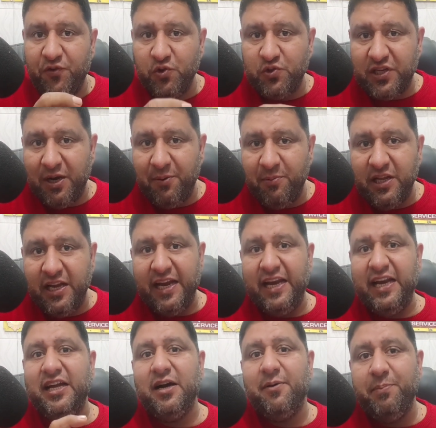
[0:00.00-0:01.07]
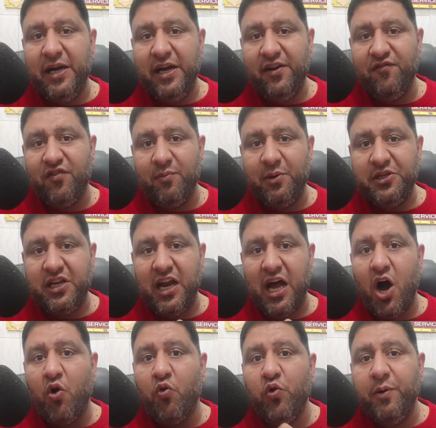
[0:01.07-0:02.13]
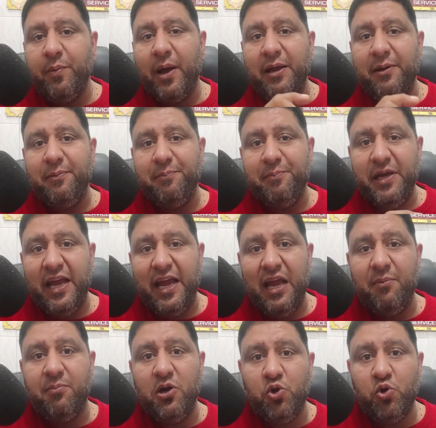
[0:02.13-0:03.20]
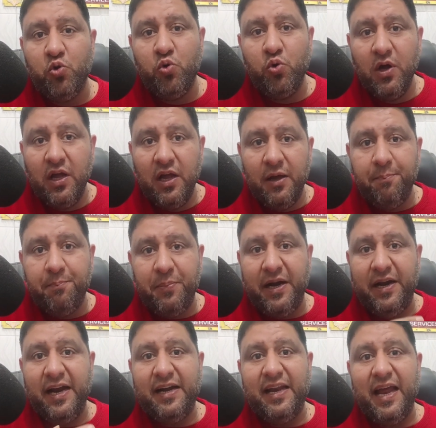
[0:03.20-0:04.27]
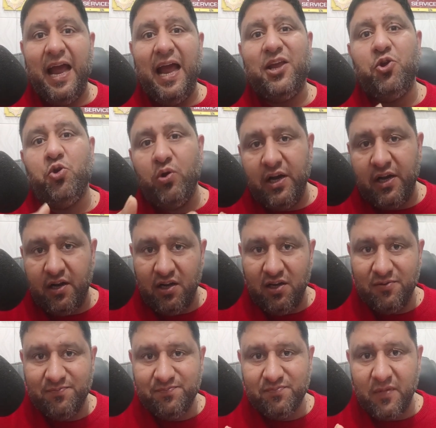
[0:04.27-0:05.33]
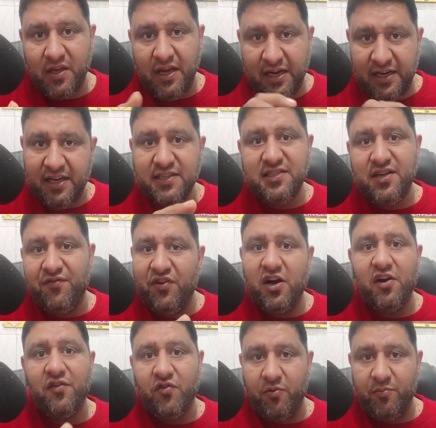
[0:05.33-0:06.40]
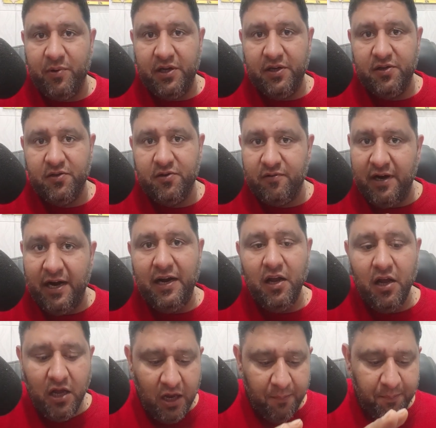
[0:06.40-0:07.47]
If you send me the incomplete information, how would I be able to predict accurately? It is difficult for me, right?